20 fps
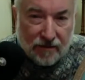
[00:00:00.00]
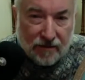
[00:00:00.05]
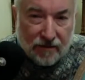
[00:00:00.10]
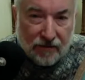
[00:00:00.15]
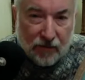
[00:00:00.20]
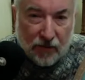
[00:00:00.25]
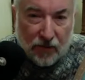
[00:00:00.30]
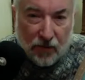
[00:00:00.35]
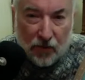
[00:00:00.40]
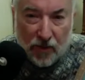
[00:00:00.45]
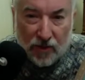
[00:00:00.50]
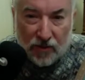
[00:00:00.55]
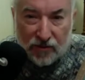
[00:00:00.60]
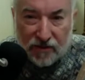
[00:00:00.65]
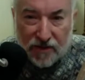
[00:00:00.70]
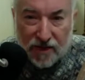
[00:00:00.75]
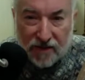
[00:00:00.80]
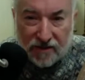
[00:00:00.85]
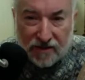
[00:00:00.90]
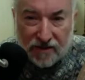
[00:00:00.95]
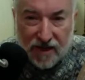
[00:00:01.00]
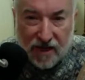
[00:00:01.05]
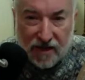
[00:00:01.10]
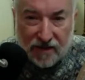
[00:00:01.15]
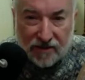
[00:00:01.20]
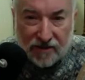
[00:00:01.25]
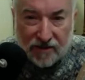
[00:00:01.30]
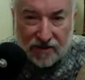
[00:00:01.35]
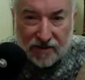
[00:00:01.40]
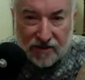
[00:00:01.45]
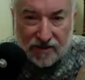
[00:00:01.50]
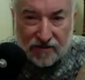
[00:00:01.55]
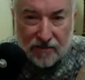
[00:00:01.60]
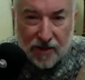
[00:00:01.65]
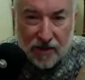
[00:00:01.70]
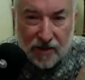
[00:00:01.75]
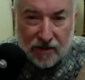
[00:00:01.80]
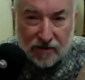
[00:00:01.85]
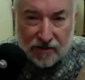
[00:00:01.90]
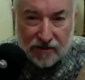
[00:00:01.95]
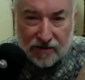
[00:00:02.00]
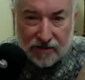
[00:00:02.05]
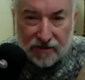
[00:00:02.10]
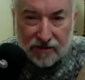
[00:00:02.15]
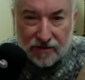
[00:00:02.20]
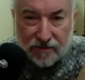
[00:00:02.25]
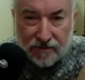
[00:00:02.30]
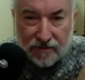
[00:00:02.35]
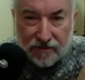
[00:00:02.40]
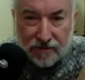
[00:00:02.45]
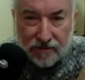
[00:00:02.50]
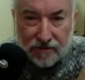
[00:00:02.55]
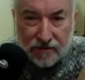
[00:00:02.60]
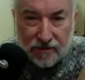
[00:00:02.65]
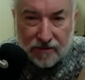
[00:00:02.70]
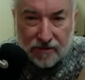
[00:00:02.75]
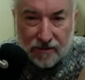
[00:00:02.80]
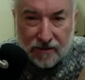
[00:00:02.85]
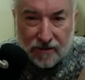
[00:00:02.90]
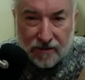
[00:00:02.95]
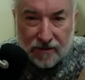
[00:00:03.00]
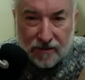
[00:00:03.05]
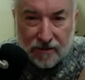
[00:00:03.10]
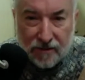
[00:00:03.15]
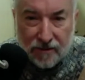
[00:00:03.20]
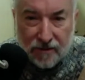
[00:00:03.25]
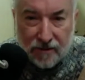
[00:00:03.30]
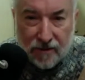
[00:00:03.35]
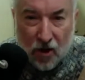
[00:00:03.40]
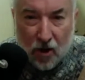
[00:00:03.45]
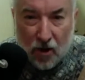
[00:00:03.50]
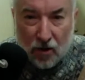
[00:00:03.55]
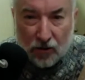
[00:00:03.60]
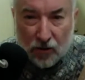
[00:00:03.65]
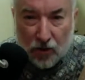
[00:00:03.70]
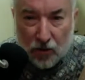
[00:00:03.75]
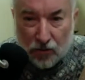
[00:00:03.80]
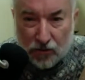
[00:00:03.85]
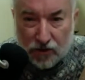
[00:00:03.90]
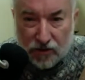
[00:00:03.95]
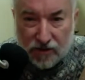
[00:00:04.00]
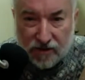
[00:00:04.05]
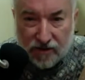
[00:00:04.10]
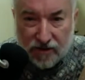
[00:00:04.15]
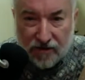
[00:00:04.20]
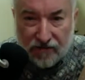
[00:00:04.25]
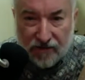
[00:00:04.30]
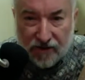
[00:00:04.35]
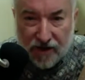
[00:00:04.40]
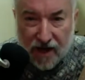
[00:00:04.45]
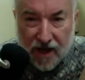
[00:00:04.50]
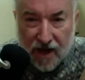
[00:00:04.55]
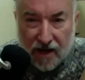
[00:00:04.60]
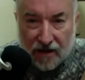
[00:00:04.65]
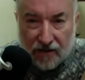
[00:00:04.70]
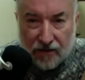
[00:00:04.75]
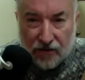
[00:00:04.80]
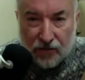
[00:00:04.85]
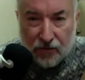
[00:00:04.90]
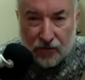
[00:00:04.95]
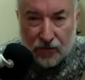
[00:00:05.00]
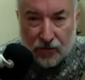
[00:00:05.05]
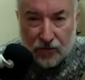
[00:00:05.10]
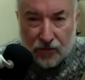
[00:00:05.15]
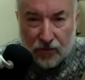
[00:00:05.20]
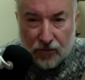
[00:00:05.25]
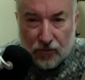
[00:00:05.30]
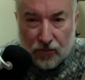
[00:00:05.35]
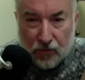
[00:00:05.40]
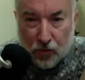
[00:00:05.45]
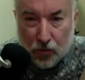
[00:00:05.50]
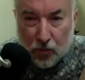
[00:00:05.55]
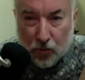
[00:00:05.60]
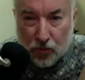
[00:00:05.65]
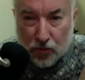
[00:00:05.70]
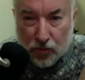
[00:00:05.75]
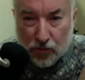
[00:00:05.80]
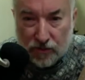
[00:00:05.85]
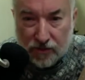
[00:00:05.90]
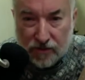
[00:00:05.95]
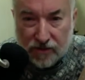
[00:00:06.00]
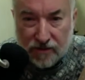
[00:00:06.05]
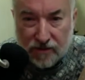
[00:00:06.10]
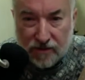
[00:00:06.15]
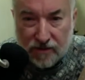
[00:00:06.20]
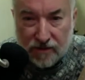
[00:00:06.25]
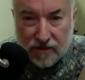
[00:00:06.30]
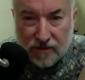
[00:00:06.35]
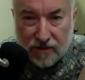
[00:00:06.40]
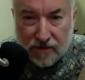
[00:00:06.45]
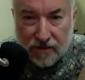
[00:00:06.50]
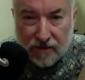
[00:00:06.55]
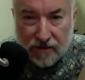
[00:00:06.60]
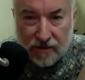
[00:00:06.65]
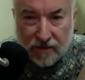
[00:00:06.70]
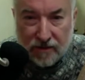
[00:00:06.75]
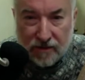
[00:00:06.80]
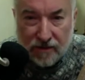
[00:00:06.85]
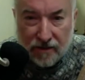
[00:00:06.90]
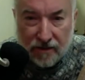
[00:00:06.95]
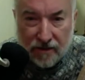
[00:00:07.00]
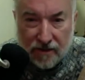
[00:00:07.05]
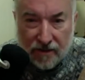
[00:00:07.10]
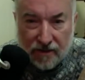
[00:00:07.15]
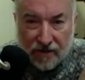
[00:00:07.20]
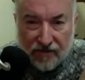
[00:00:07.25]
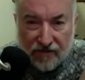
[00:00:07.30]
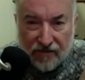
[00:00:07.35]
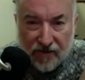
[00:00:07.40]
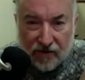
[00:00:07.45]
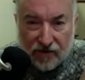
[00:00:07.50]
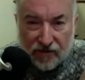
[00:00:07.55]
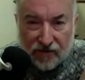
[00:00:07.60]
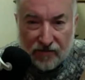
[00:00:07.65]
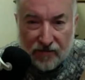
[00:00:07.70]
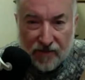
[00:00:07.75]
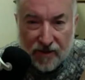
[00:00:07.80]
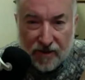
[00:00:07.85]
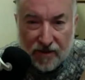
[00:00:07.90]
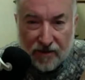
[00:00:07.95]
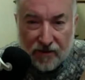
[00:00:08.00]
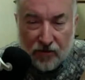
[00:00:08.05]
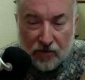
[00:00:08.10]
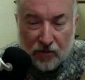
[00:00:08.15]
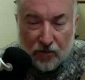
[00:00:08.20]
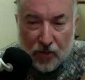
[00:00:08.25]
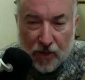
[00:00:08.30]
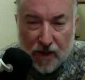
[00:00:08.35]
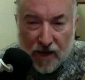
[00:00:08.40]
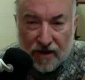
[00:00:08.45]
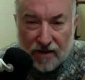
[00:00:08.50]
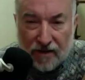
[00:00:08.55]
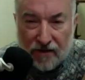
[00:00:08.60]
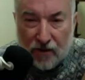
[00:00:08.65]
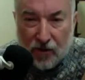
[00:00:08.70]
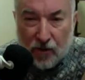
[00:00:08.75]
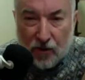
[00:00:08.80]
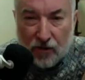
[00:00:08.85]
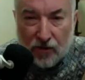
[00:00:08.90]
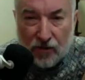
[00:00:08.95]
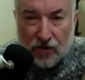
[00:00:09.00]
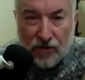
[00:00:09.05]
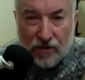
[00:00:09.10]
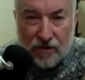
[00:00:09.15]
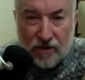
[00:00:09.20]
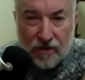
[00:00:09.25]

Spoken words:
when you understand science, it dispels all notions of a God who rules in the affairs of men and who created the earth.